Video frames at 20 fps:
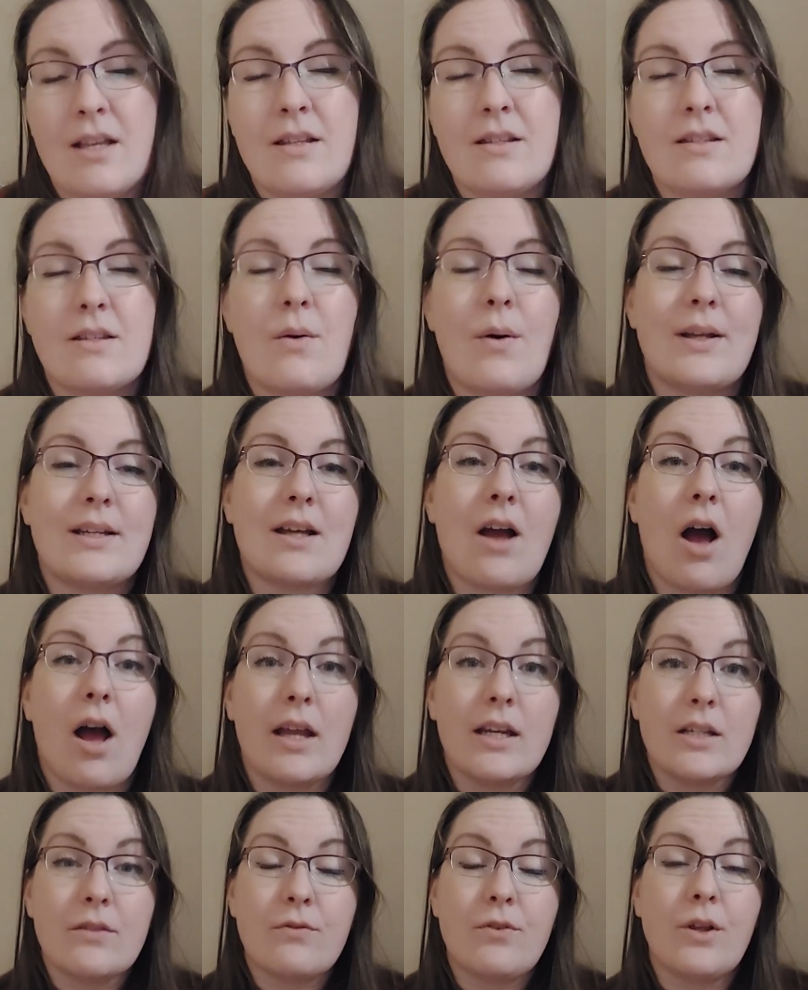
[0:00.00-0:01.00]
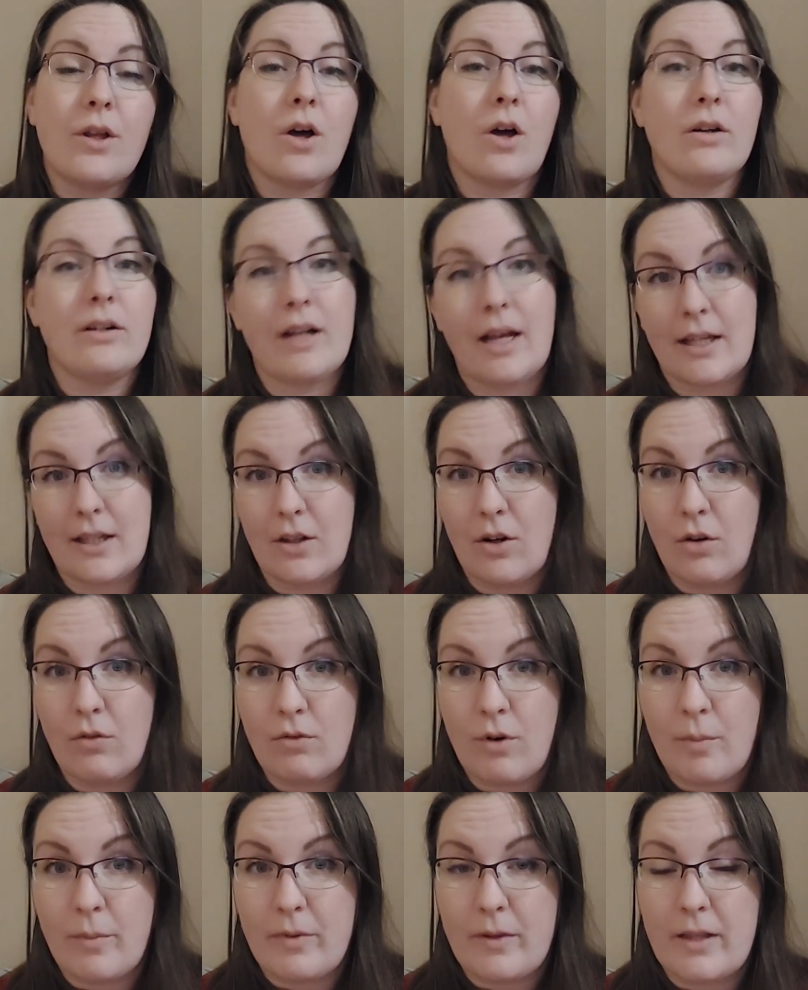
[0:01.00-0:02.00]
So I'd kind of forgotten I got
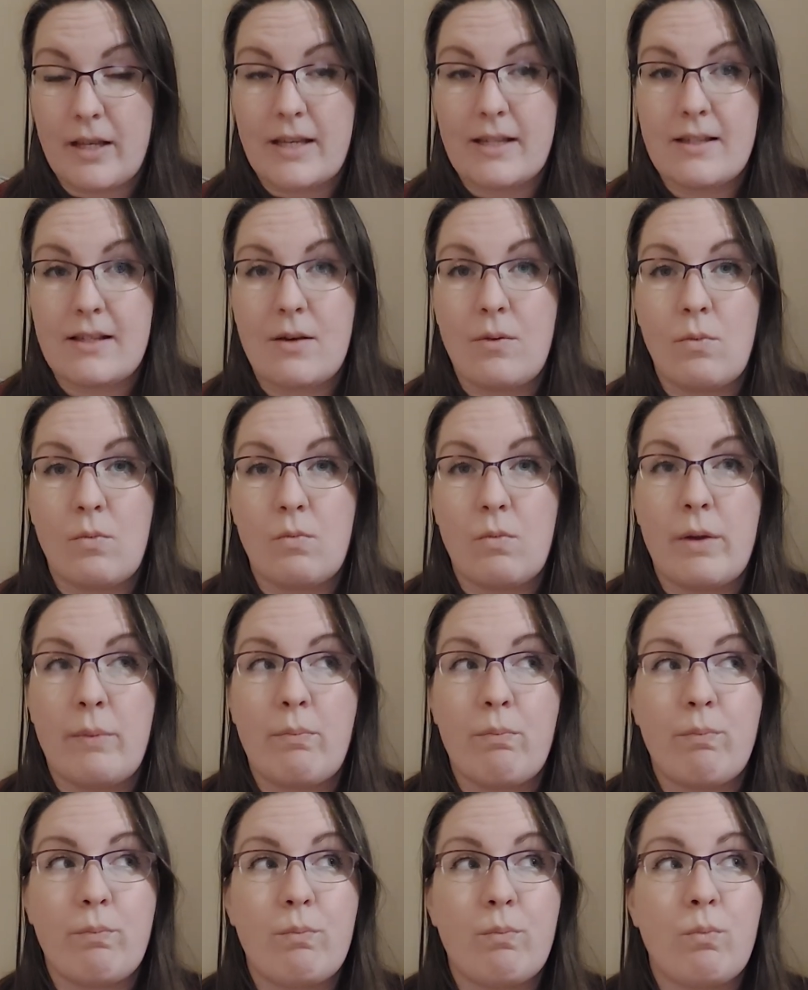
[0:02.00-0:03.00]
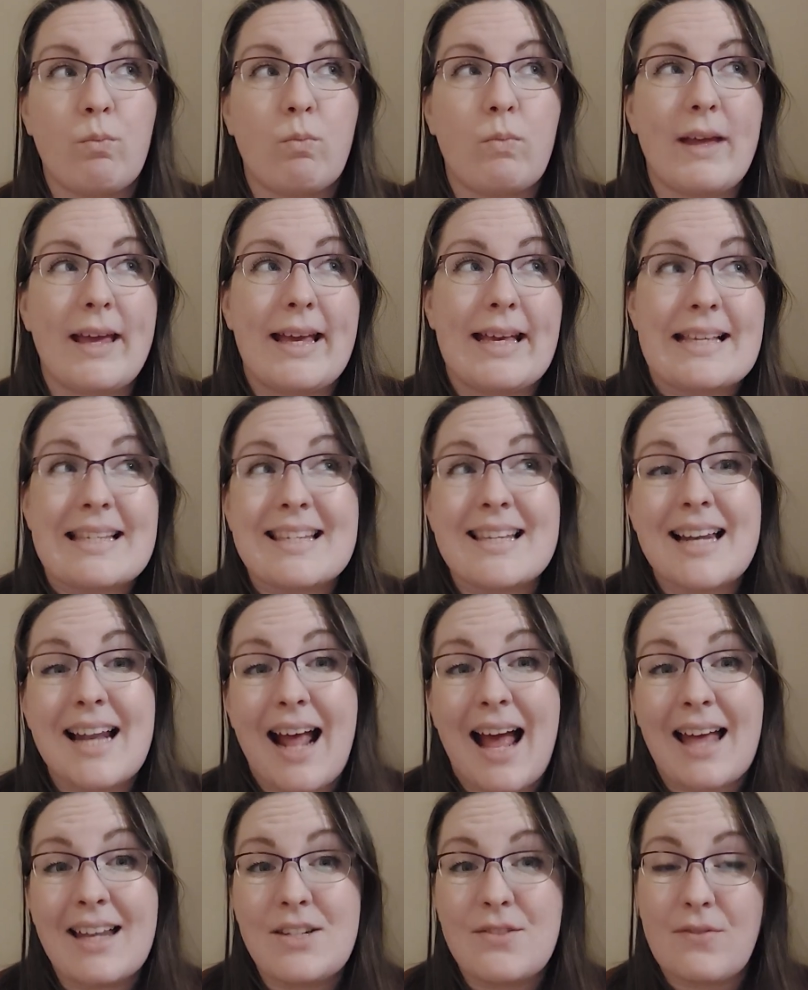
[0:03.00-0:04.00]
Robin this. It is an
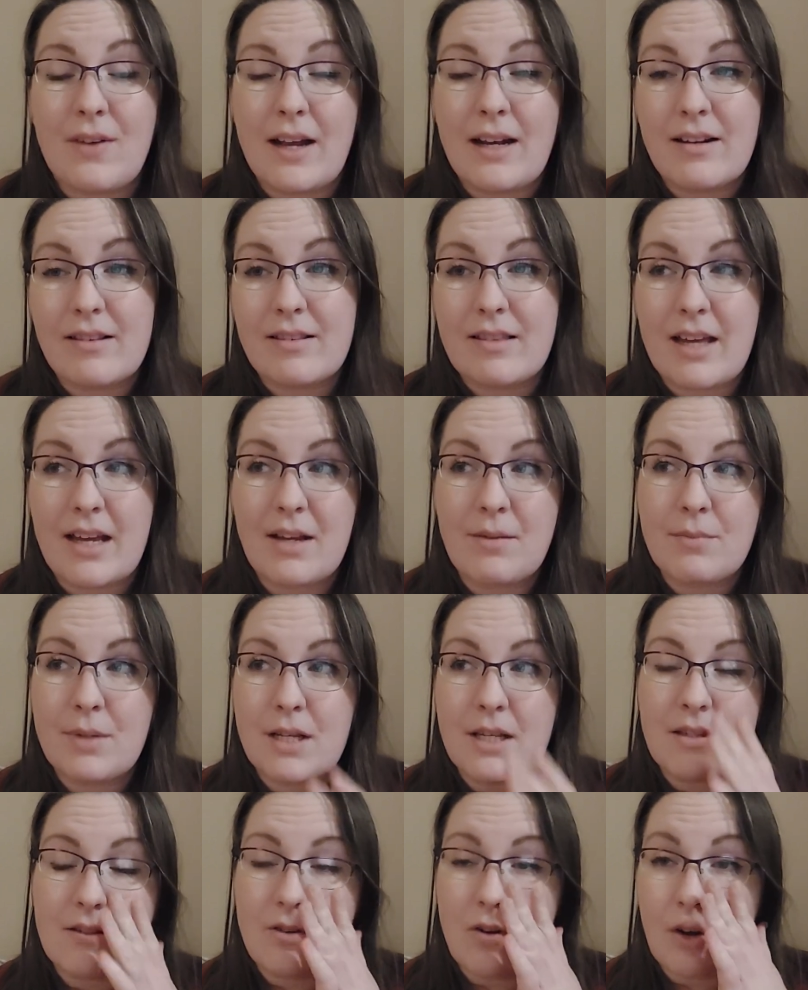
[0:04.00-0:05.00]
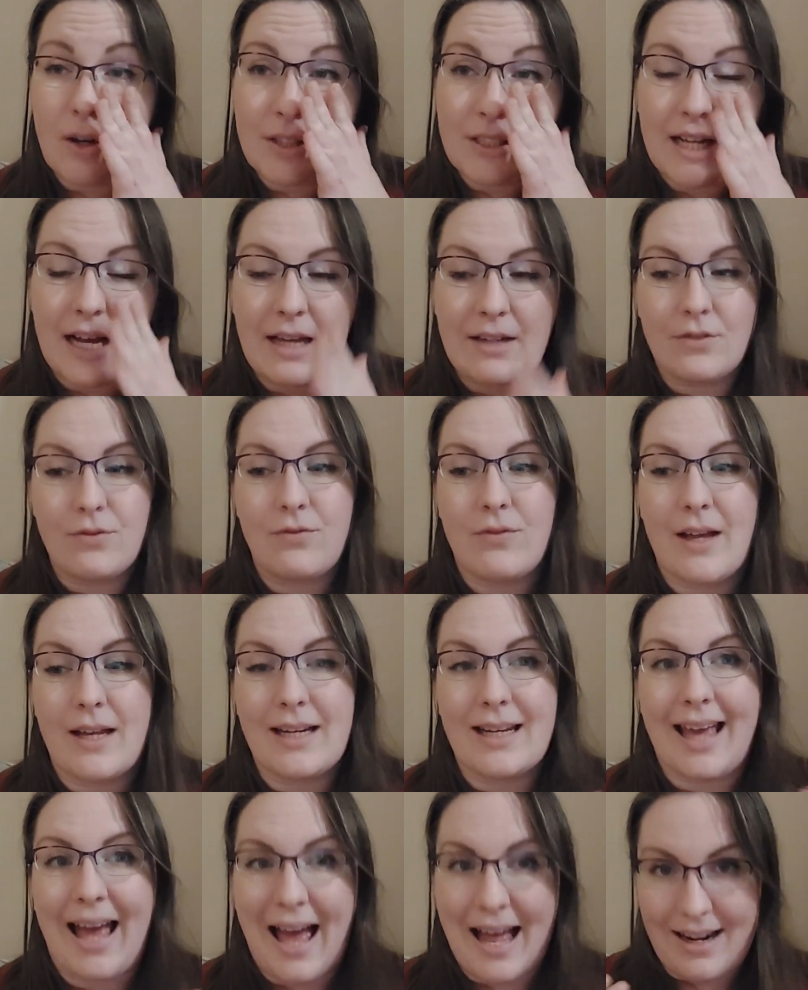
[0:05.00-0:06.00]
advent thing, but it's not an
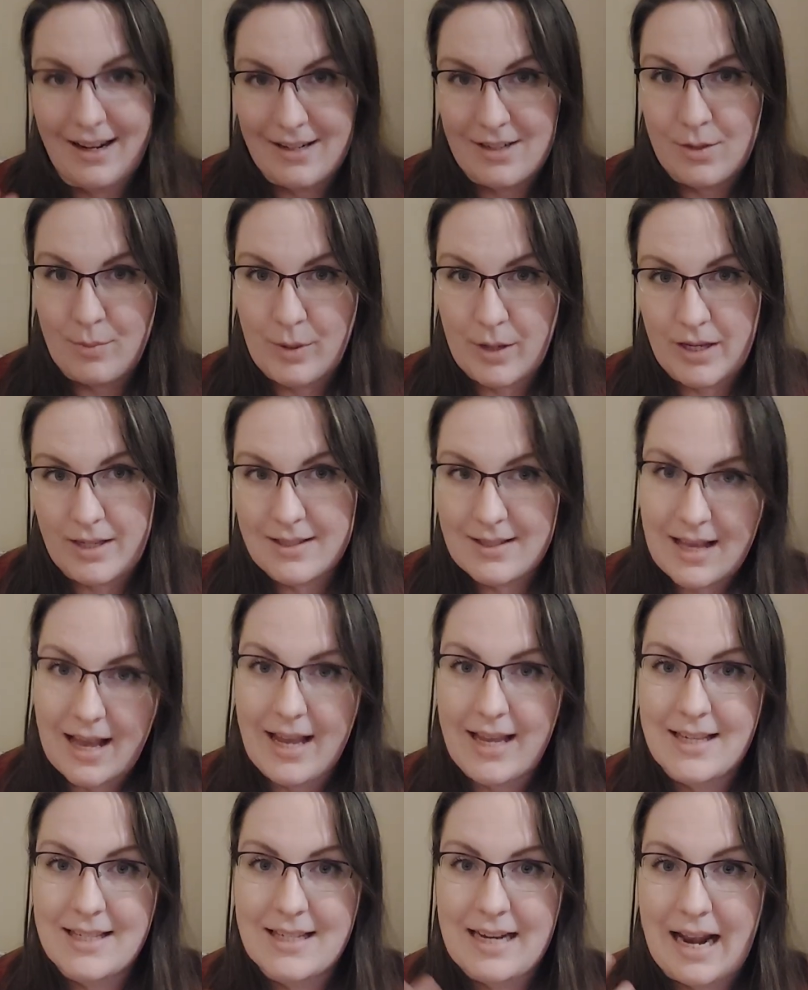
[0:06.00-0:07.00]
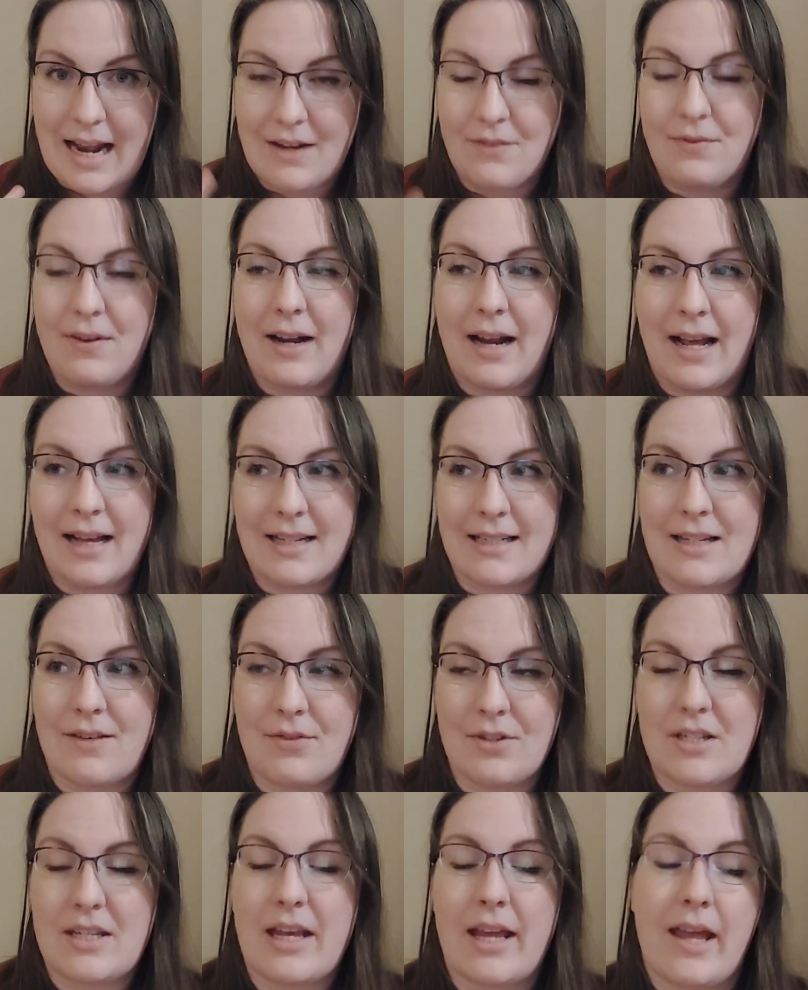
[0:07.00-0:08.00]
advent calendar per se. It's an advent
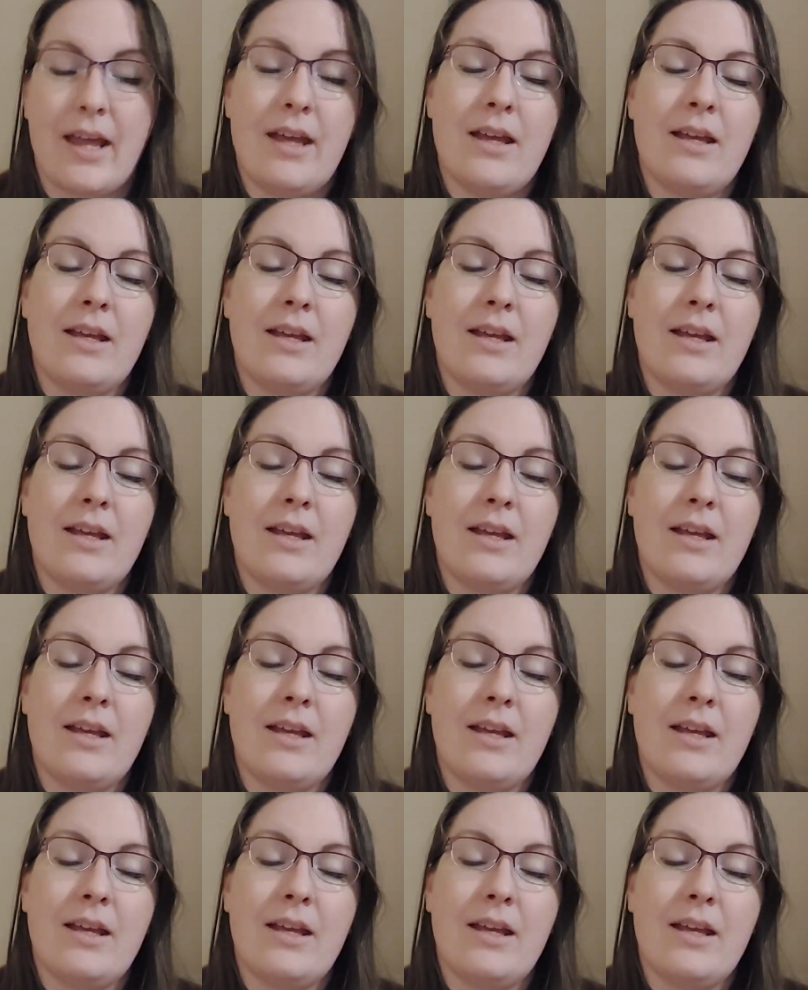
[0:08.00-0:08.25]
activity.